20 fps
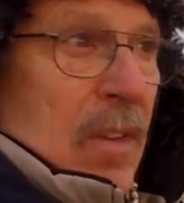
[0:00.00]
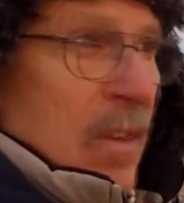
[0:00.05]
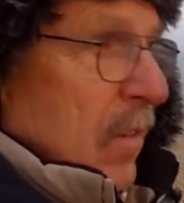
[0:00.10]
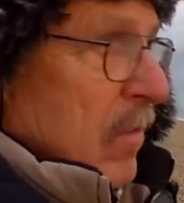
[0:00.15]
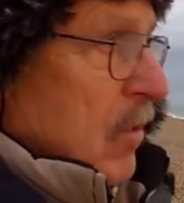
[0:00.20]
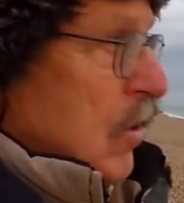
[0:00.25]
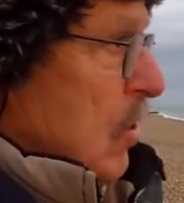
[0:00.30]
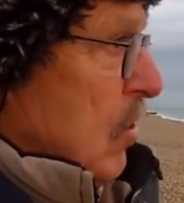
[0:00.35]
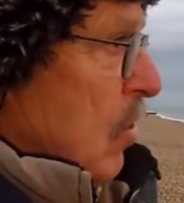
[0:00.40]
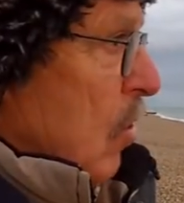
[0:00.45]

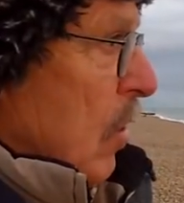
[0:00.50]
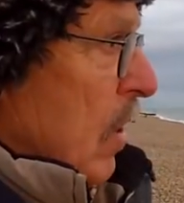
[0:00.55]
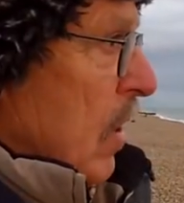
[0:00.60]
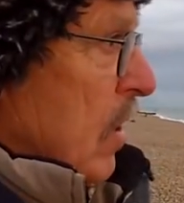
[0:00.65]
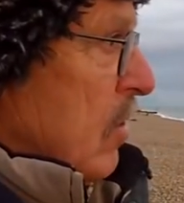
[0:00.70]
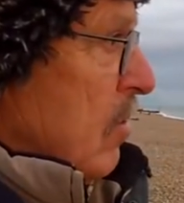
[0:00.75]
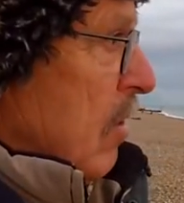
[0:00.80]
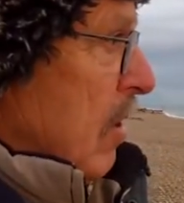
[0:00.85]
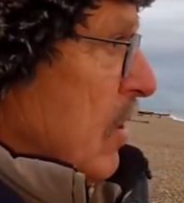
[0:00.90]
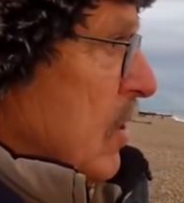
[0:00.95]
Just looking to
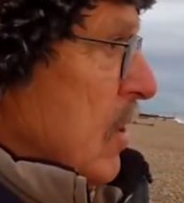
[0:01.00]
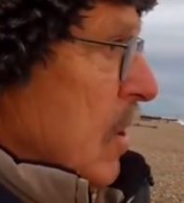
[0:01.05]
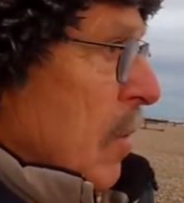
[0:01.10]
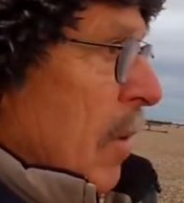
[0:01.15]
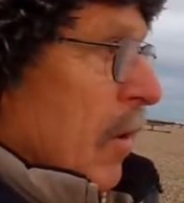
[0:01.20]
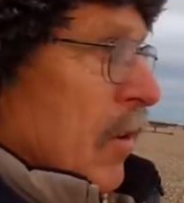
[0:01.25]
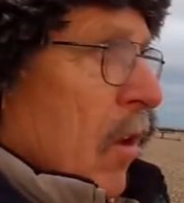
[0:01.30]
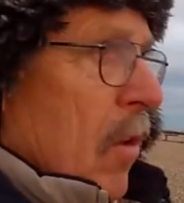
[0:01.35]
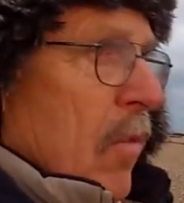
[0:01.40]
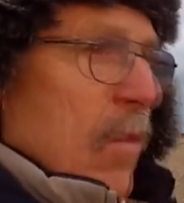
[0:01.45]
try and see. Well,
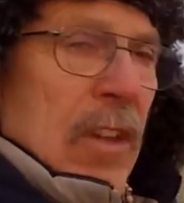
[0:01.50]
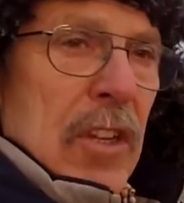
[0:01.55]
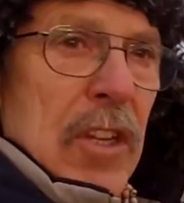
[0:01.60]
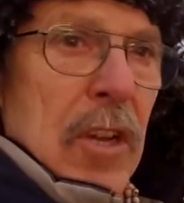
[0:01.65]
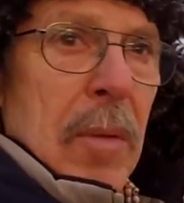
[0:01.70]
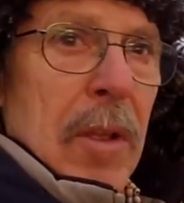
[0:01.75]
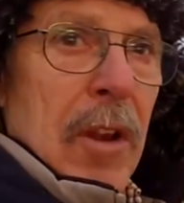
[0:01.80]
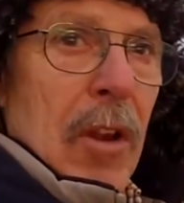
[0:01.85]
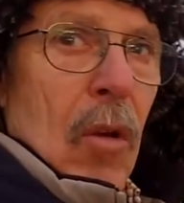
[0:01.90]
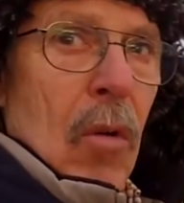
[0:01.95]
I don't think it's
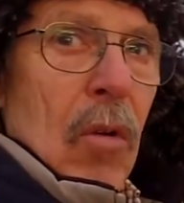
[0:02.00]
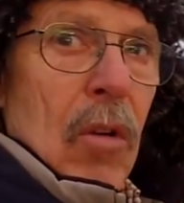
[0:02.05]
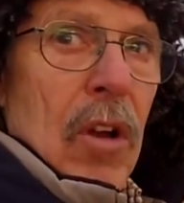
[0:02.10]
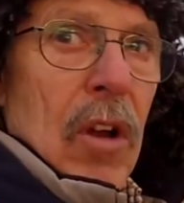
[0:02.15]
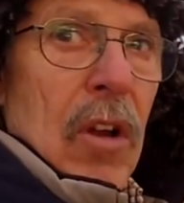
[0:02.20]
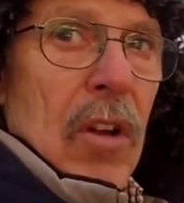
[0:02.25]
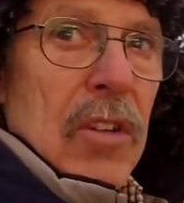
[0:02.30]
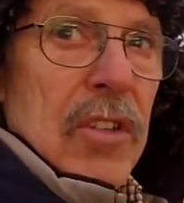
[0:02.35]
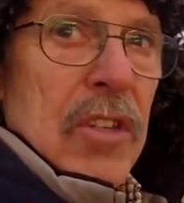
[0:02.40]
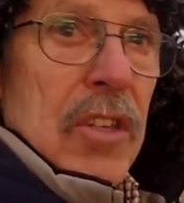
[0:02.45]
going to be long
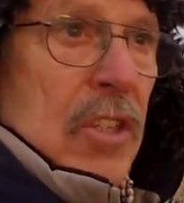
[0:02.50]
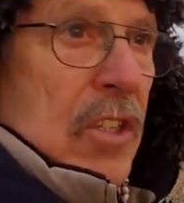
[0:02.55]
casting